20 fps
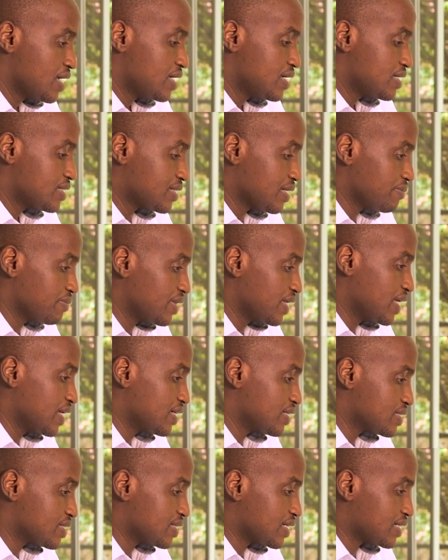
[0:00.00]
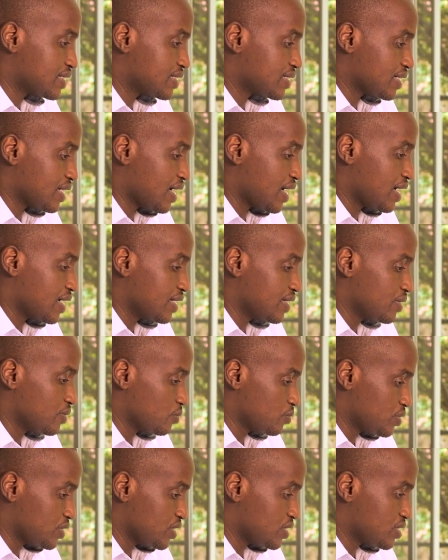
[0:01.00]
Something else that I
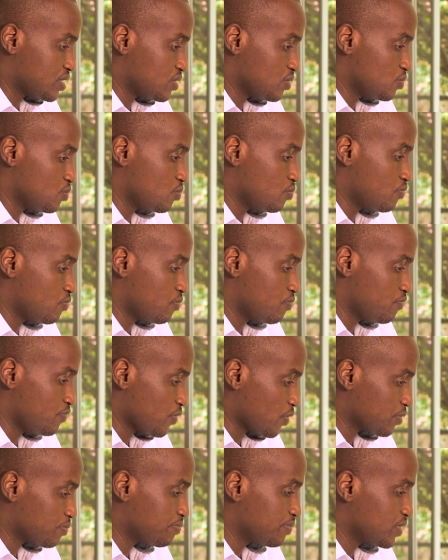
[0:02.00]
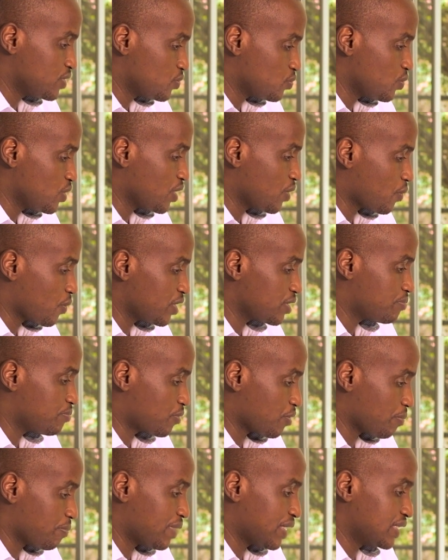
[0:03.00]
noticed you've not been doing quite
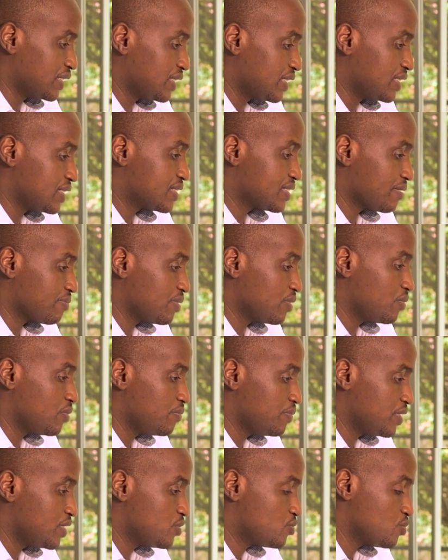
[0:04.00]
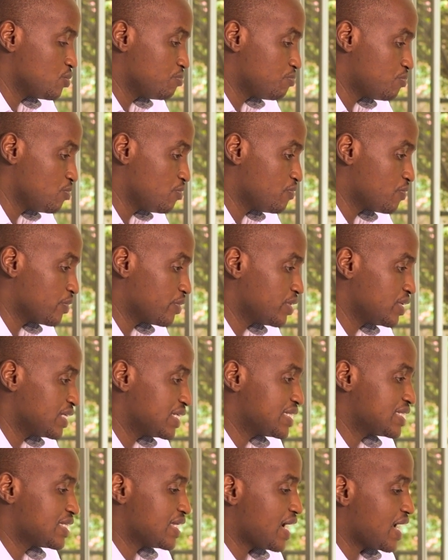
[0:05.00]
properly, and it's something we may need to improve on,
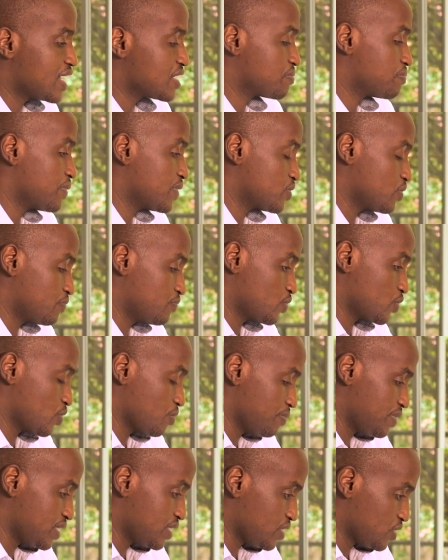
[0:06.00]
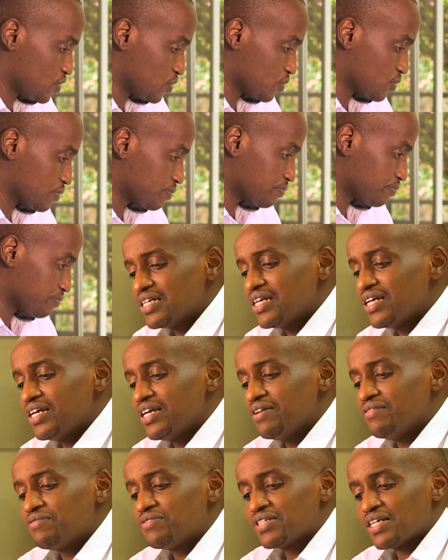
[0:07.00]
is the aspect of documentation.
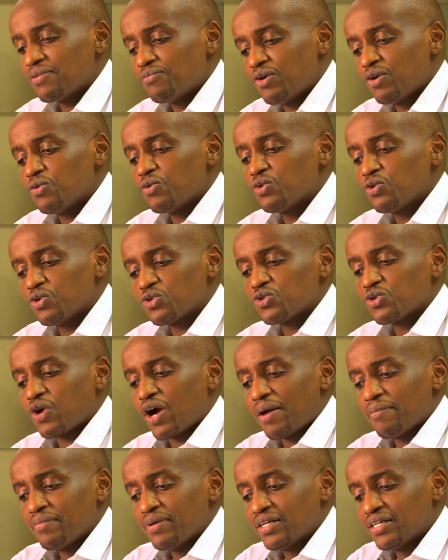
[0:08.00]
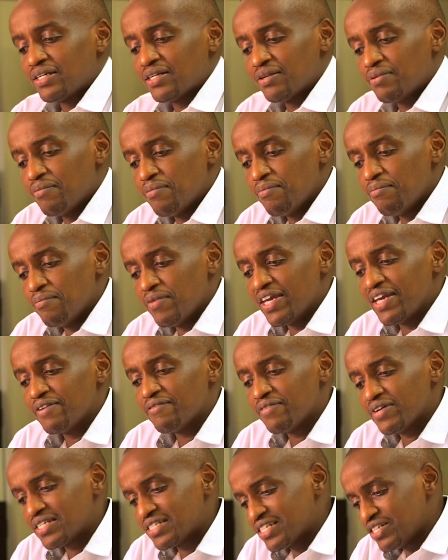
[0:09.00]
If someone would want to come and
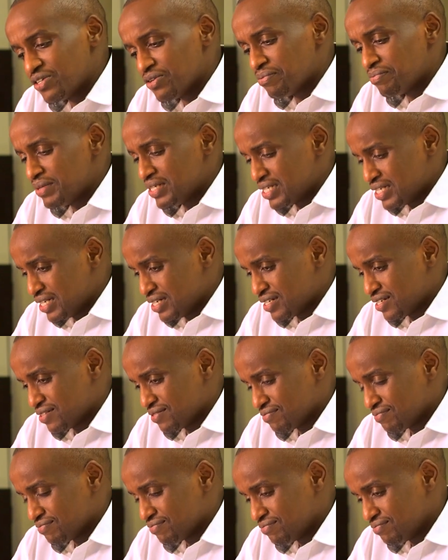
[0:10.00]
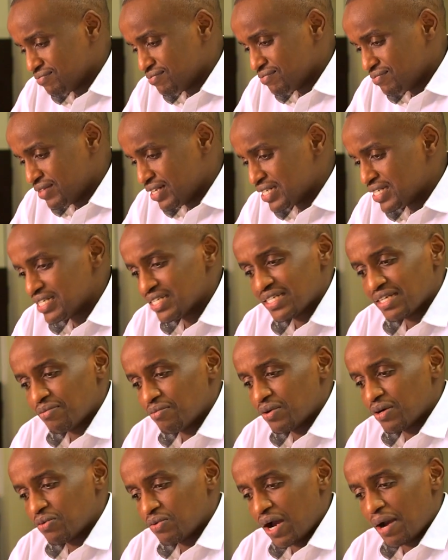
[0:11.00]
invest in your business, let's say
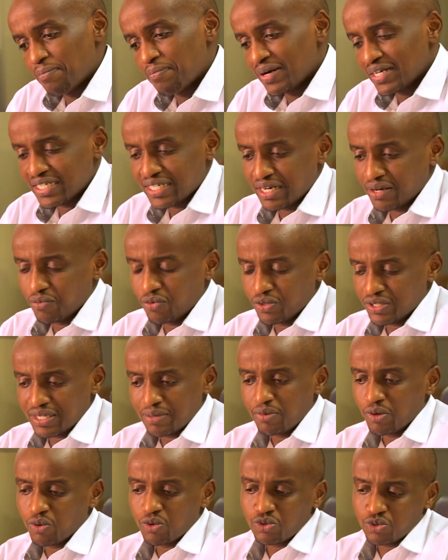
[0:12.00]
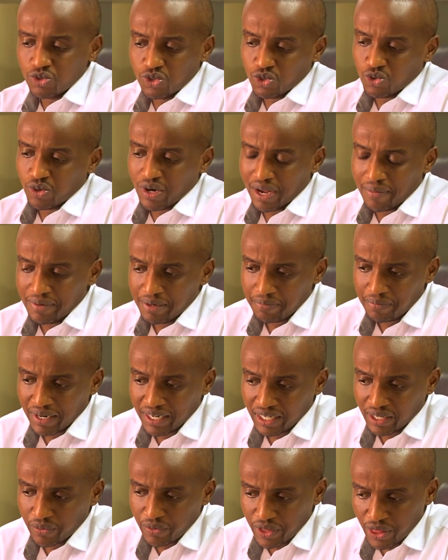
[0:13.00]
someone wants to come and
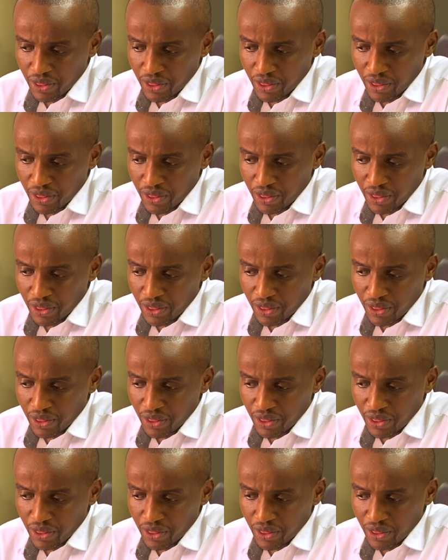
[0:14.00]
partner with